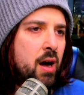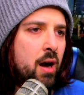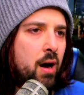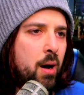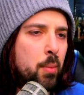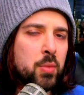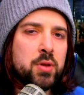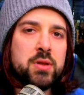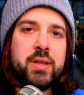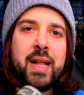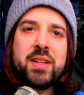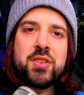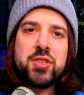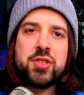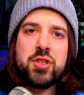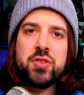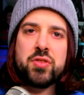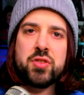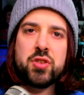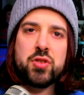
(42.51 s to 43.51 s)
Um, let's
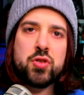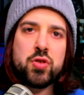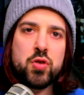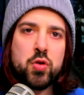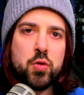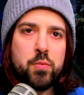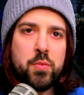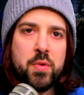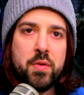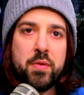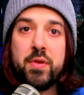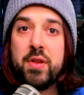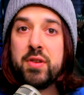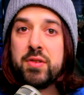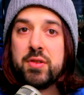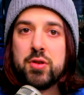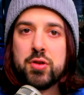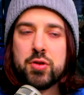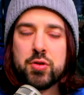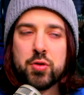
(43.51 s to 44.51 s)
just assume
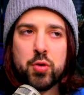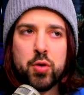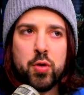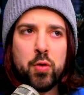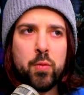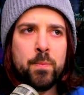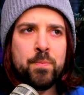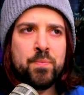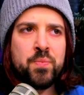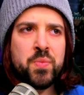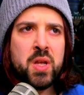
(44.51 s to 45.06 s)
this is true.